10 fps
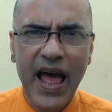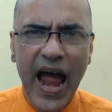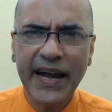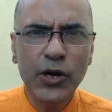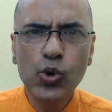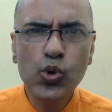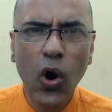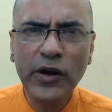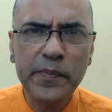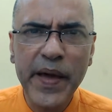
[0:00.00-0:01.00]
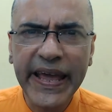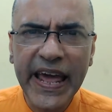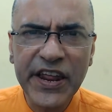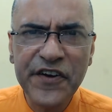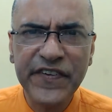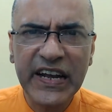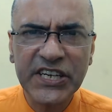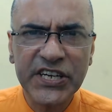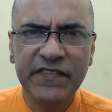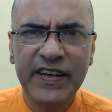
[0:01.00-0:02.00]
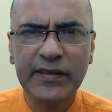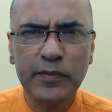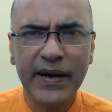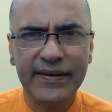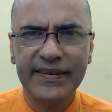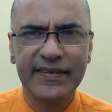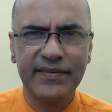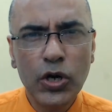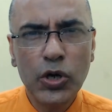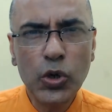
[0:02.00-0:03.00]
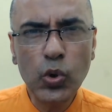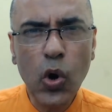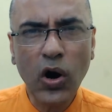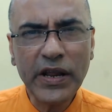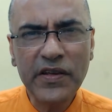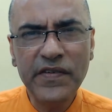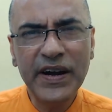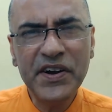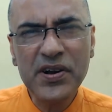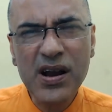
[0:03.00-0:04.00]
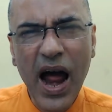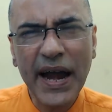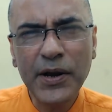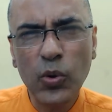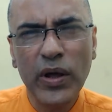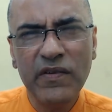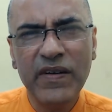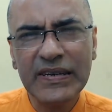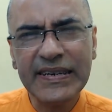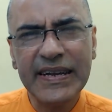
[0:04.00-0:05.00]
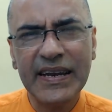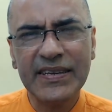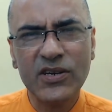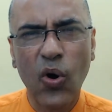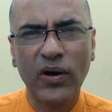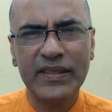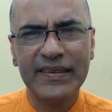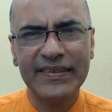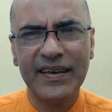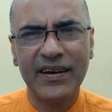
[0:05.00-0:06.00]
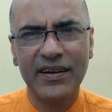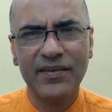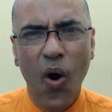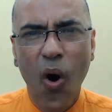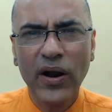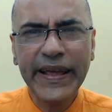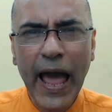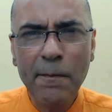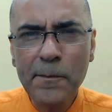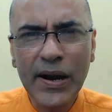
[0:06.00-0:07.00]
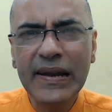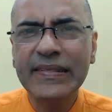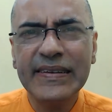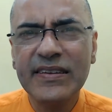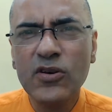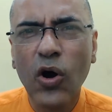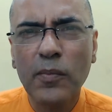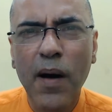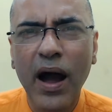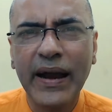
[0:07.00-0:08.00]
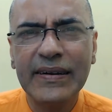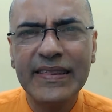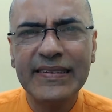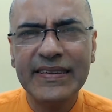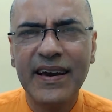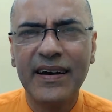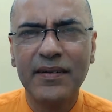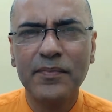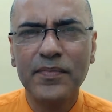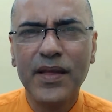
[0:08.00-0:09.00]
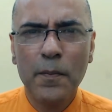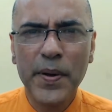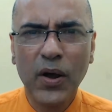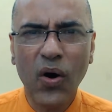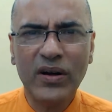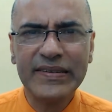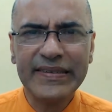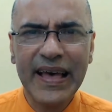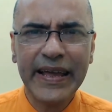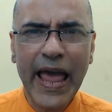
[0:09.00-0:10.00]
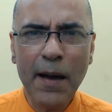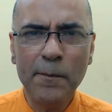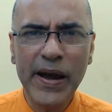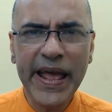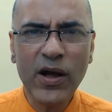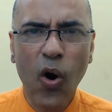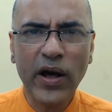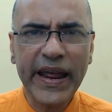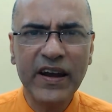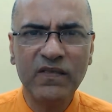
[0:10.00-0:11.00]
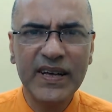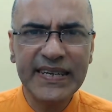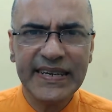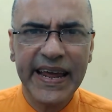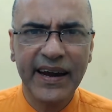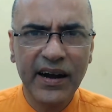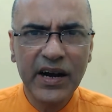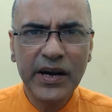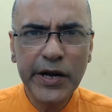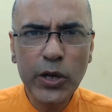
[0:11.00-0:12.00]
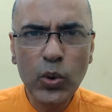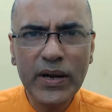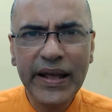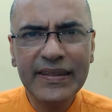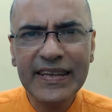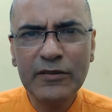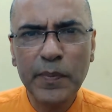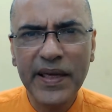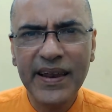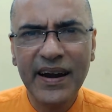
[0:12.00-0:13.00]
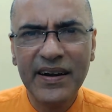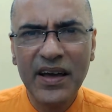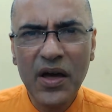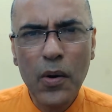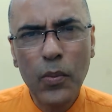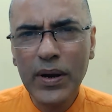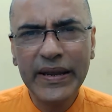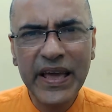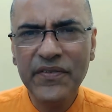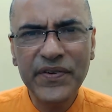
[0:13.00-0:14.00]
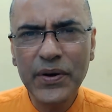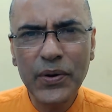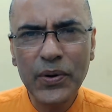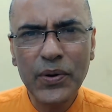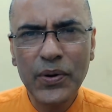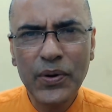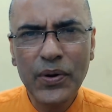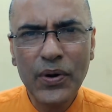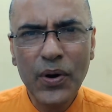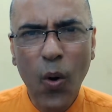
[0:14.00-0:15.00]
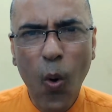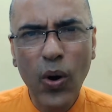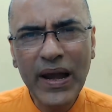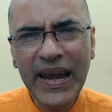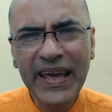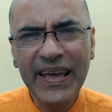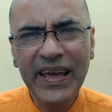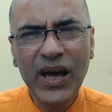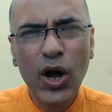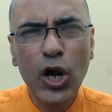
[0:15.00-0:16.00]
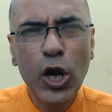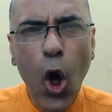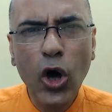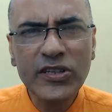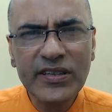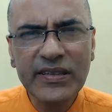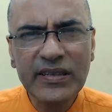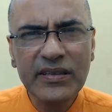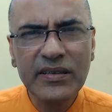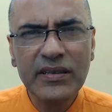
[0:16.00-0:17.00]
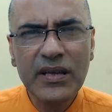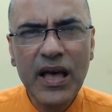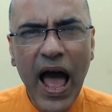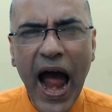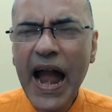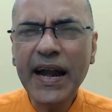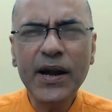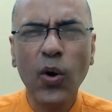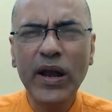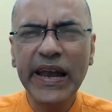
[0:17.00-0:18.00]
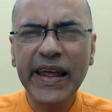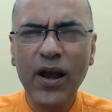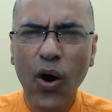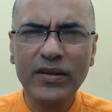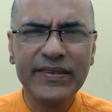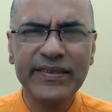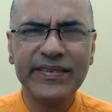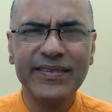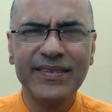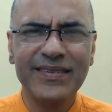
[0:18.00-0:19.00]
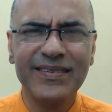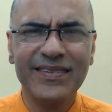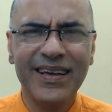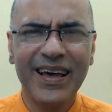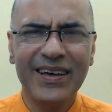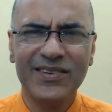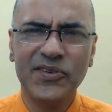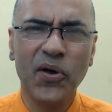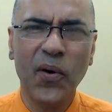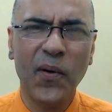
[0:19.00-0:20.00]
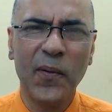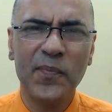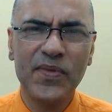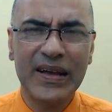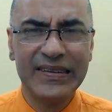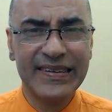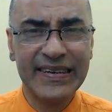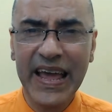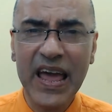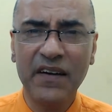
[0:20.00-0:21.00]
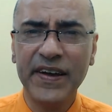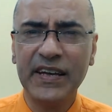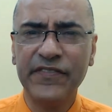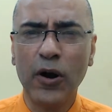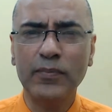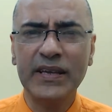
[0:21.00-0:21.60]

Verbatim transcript: and do not make any fresh investments. Do not even try to invest in a stock this year or gamble in the stock market this year because gambling or investing during this period will give you only loss and only loss. So stay away from the